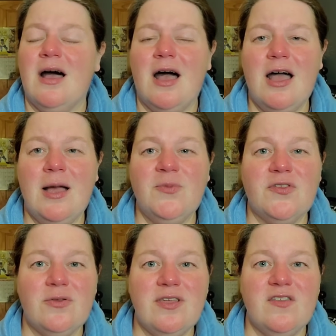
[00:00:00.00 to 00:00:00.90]
Um,
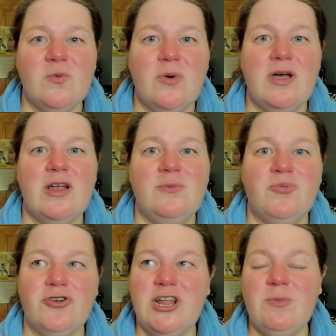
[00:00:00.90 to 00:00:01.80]
so this one
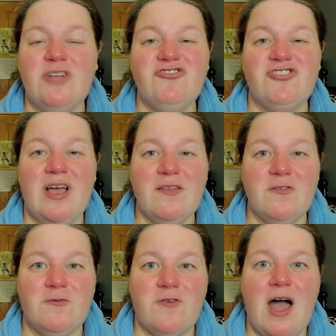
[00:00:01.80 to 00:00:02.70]
pretty much does
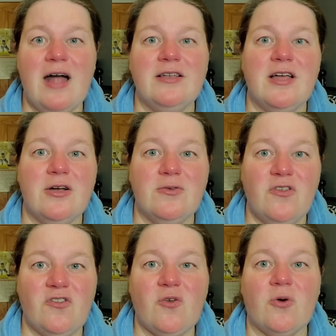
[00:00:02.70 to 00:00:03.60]
follow
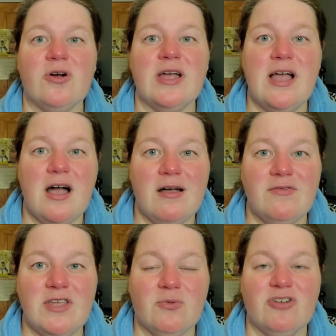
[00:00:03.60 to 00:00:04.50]
the story
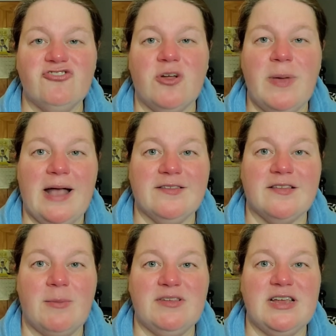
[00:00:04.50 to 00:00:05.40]
of the original Pet
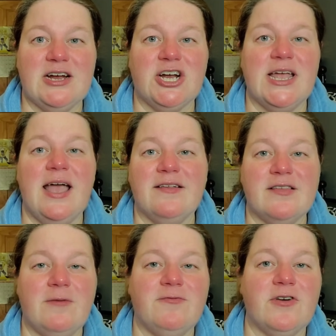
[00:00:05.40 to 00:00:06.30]
Sematary,
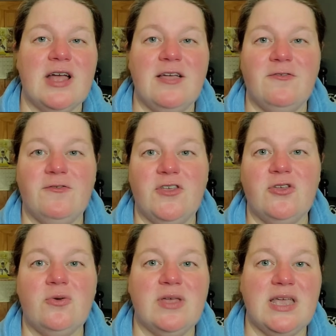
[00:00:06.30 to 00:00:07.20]
except for a
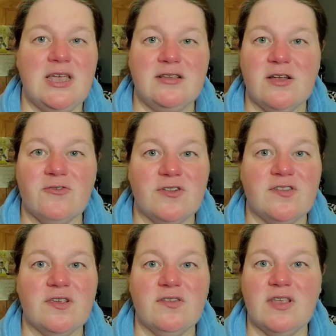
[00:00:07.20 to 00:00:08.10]
few key
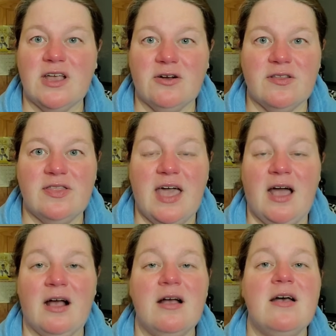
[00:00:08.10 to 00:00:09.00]
differences here and
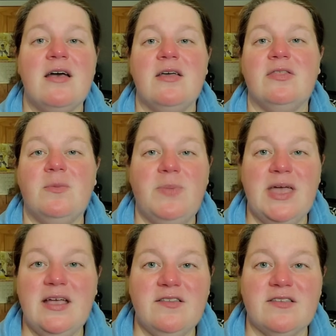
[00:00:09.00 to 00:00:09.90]
there. The
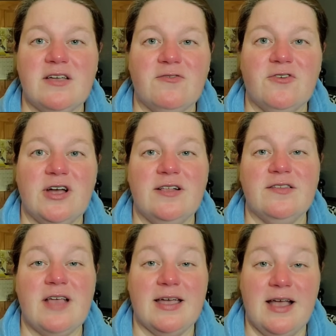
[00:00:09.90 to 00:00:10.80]
biggest
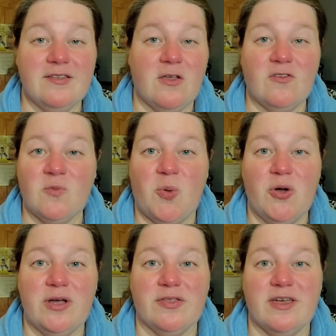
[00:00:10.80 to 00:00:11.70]
difference, I guess I'll
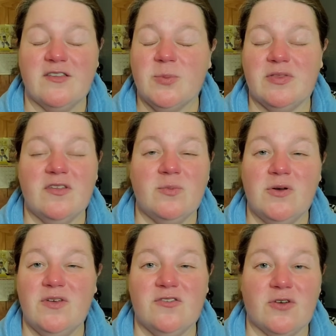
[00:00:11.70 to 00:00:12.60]
spoil this, but this
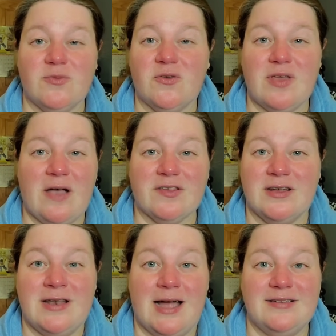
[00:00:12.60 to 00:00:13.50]
movie's from
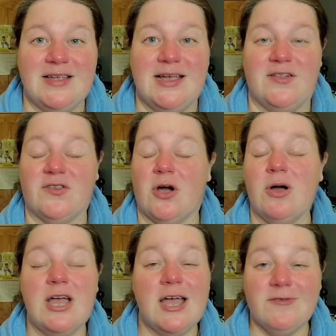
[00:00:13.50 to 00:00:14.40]
2019,
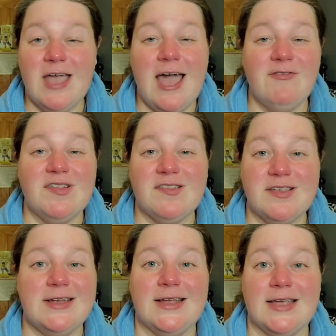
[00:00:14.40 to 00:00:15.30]
so if you haven't
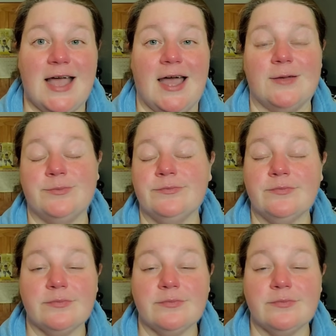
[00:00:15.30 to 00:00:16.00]
seen it yet,